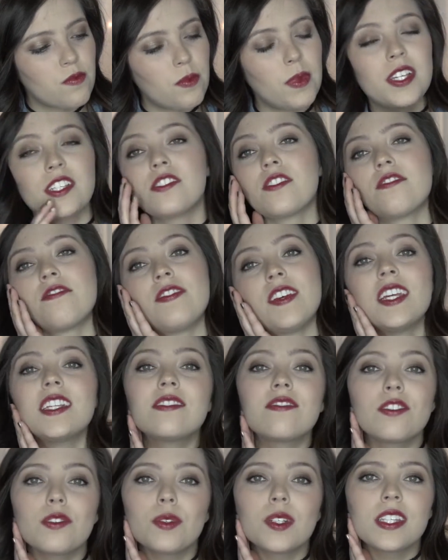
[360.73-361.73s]
Makes your
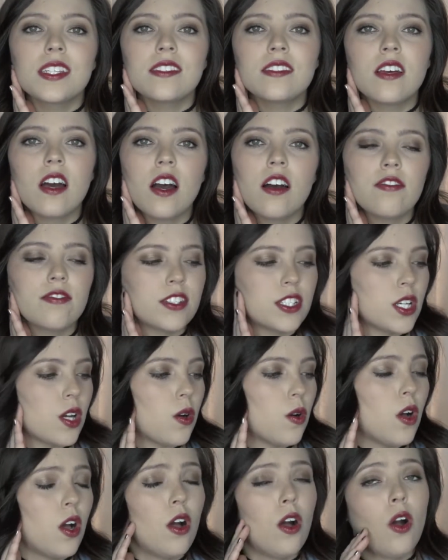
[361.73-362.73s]
face feel really soft.
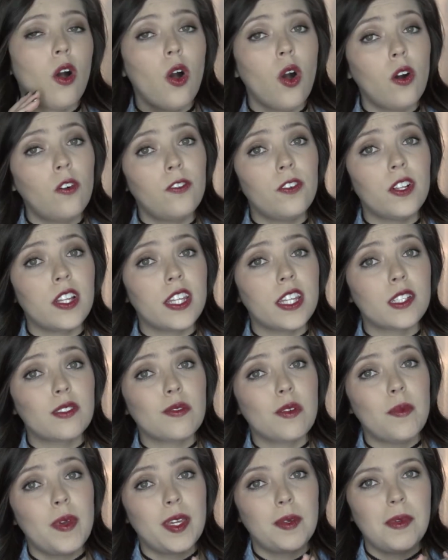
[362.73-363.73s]
So hopefully this
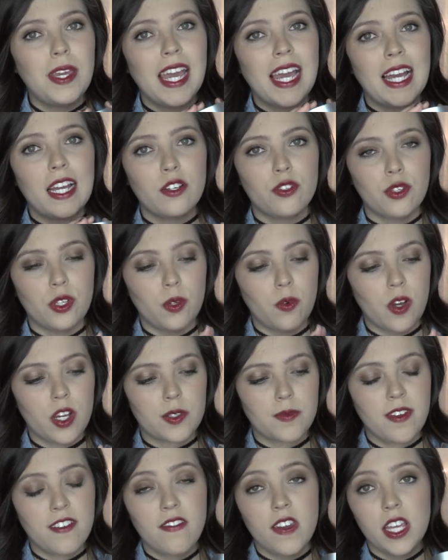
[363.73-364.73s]
will make me actually
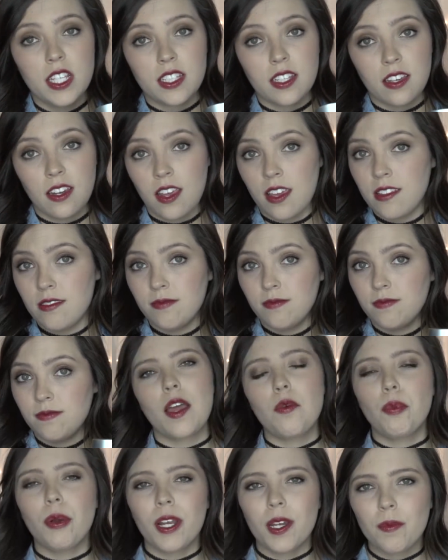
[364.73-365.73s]
wash my face at night.
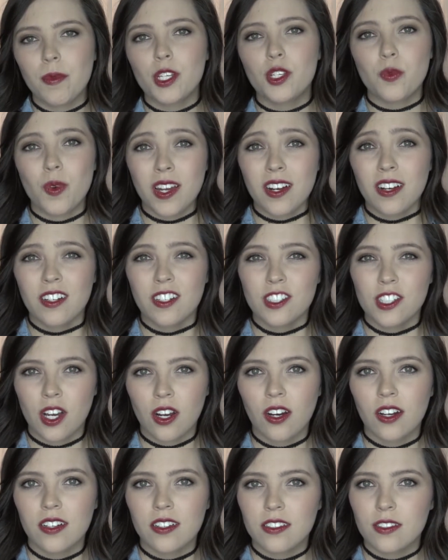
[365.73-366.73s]
I pretty much went on a
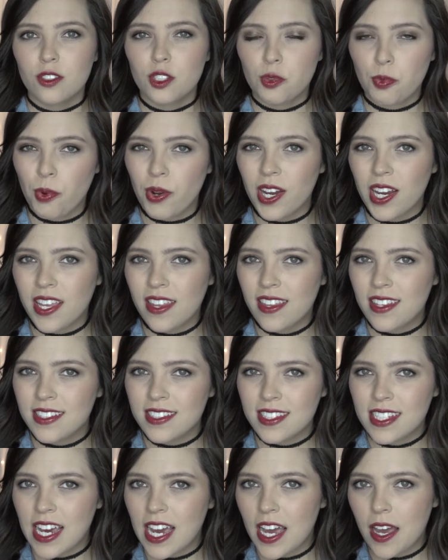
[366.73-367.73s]
Tarte spree
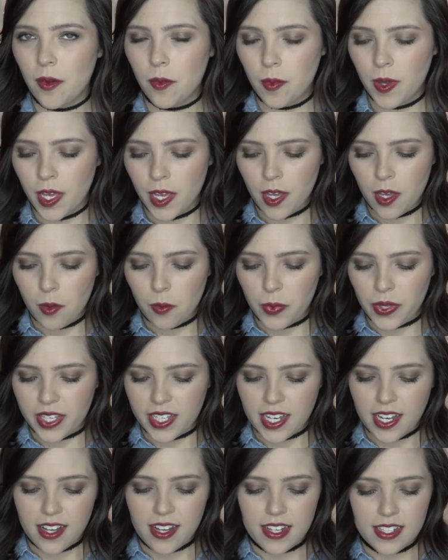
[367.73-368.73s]
this time
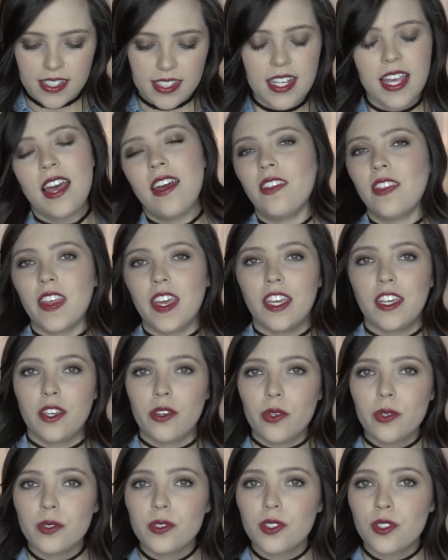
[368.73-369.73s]
because they
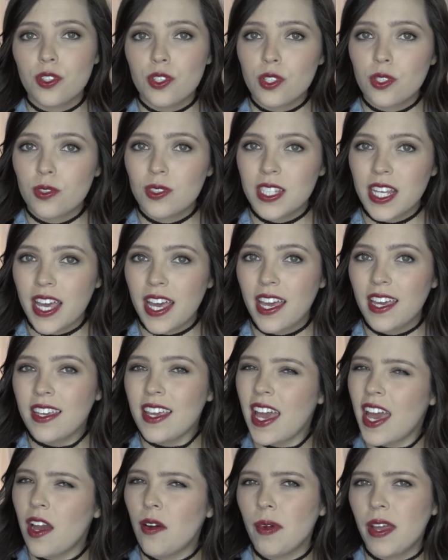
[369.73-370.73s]
used to say,
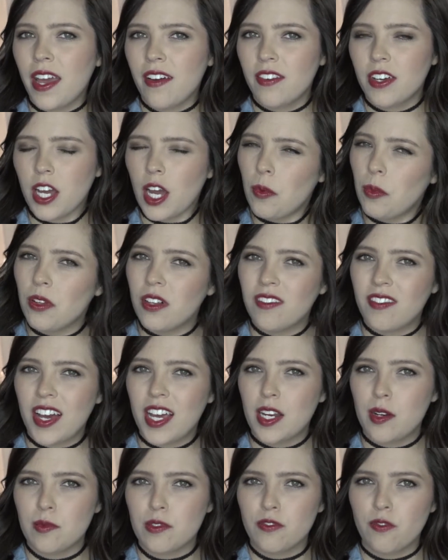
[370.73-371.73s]
yeah, we have a couple of
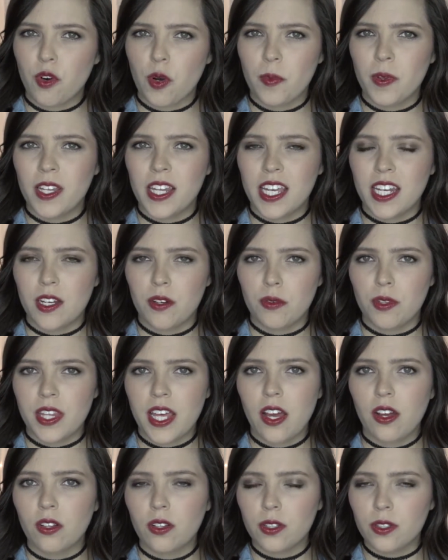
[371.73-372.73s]
items formulated
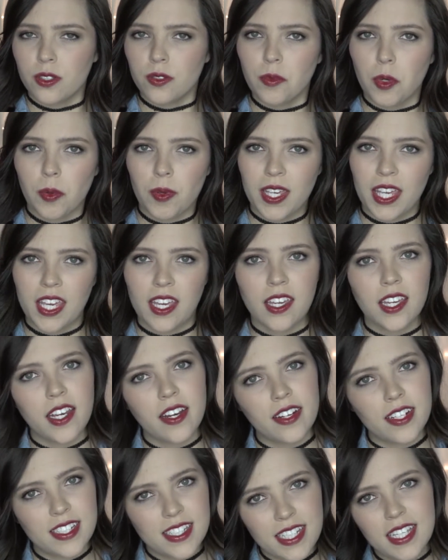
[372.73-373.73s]
without gluten, but we can't
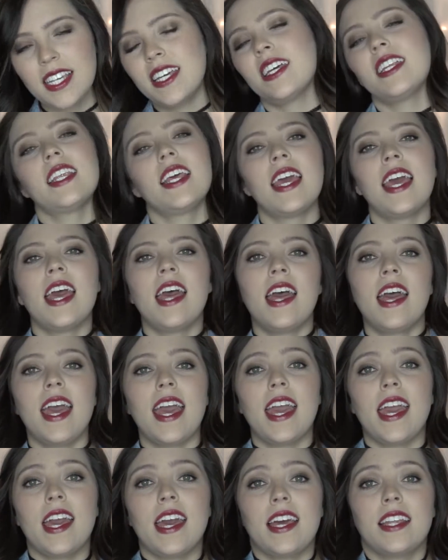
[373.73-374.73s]
guarantee it.
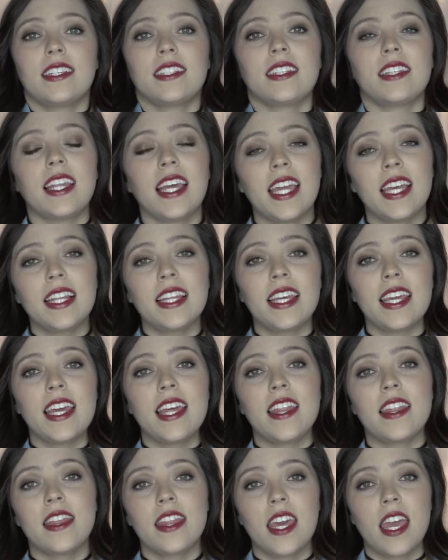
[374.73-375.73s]
And
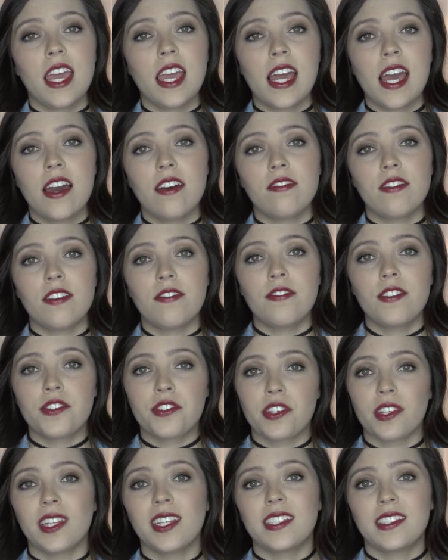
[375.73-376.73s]
lately, they have
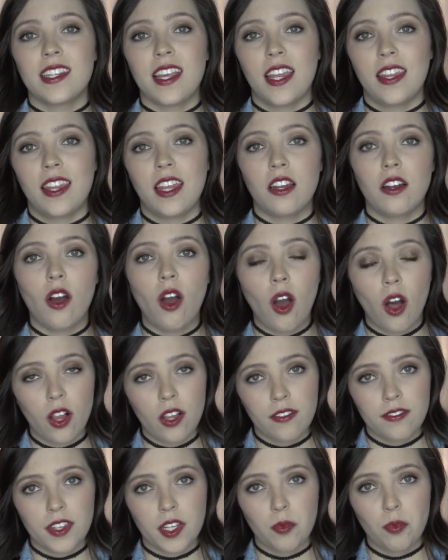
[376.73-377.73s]
officially said that all
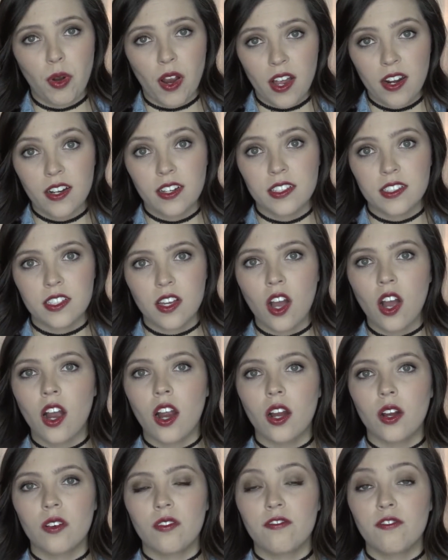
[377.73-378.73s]
of their products
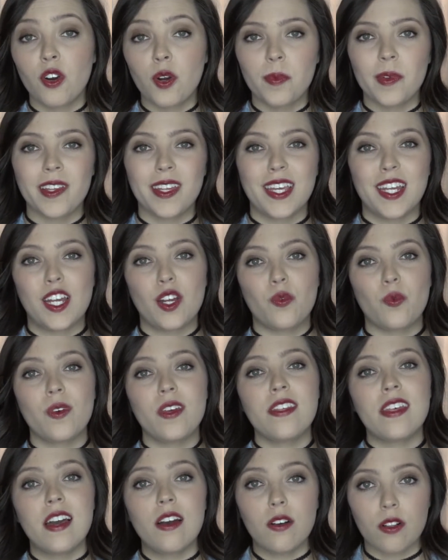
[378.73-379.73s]
are formulated
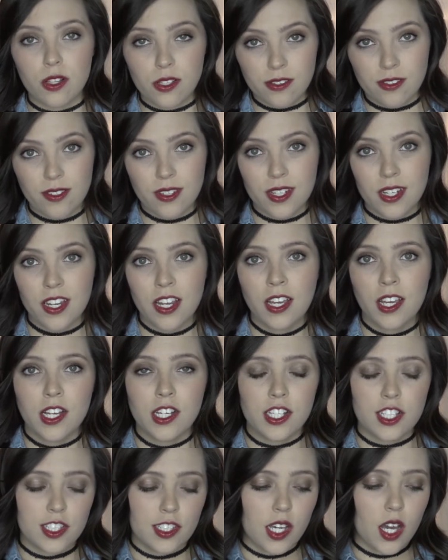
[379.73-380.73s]
without gluten.
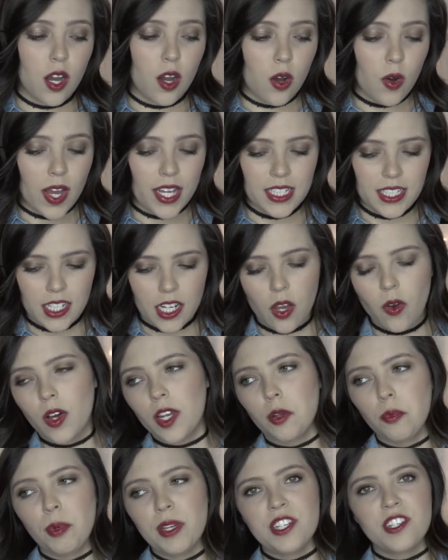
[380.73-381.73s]
So I did go
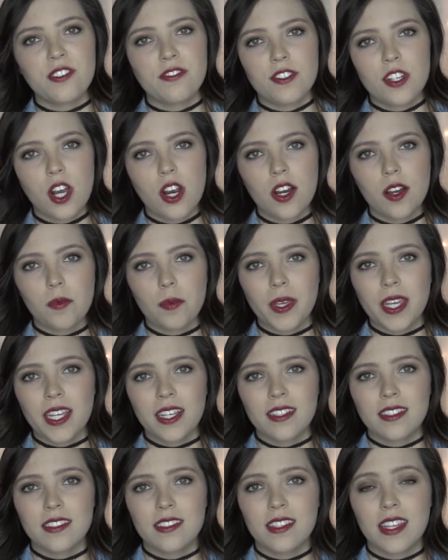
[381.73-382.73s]
on a binge of Tarte
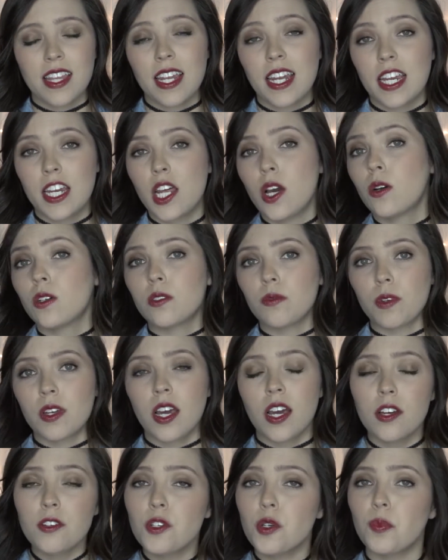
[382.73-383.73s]
because then I know it's
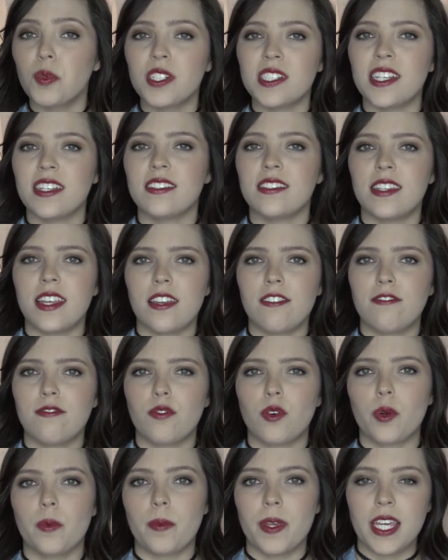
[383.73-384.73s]
100% safe
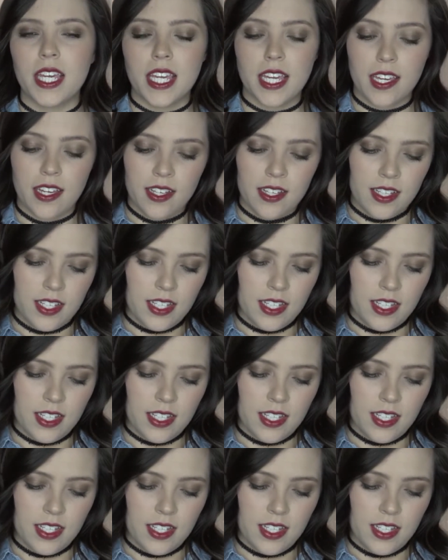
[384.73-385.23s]
for me.